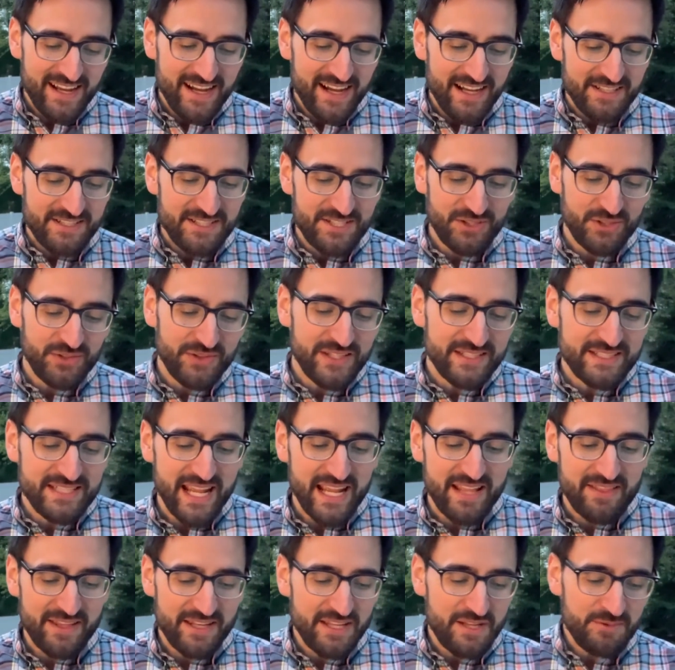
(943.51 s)
until the
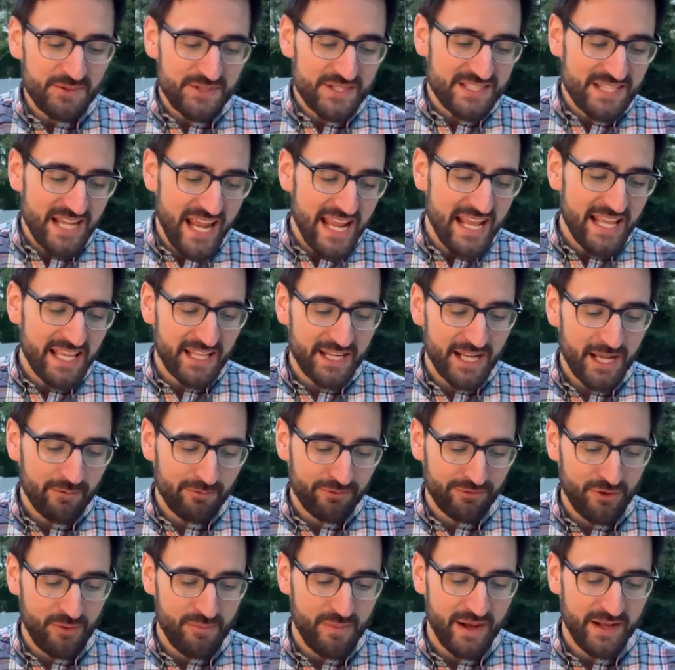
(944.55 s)
day that he was taken up
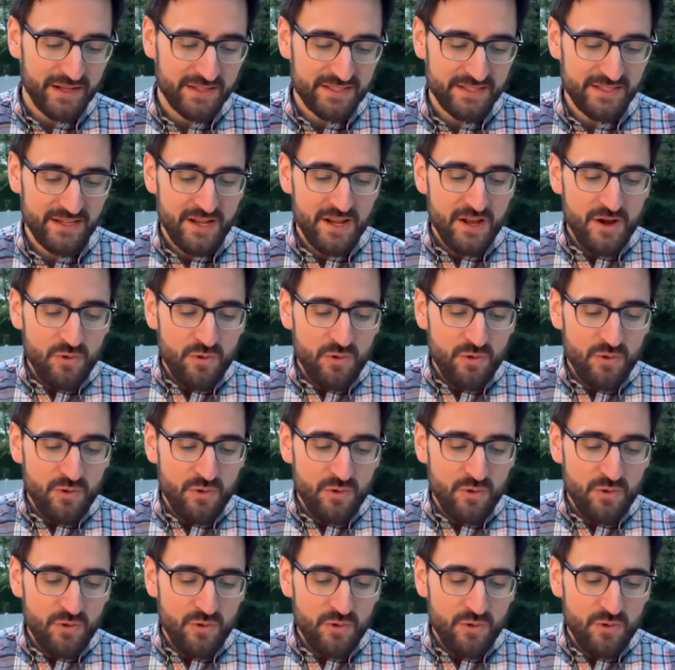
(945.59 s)
from us,